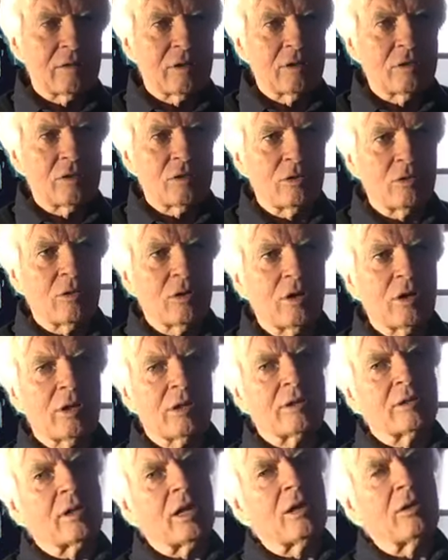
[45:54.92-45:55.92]
talk
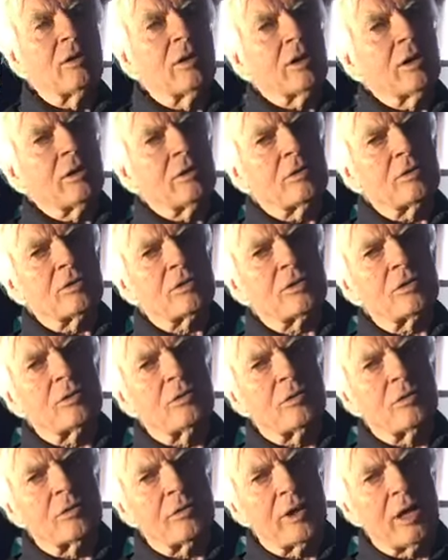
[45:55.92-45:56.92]
on logos
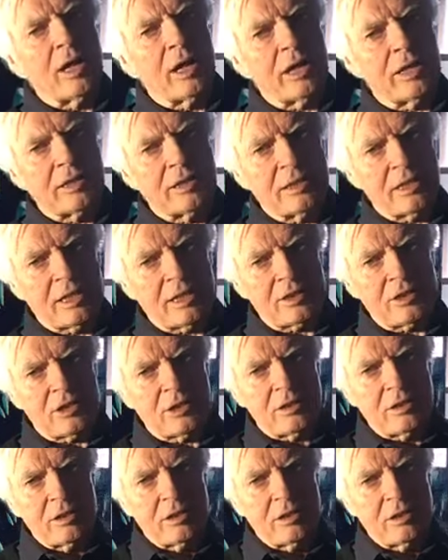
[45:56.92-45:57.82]
or the architecture.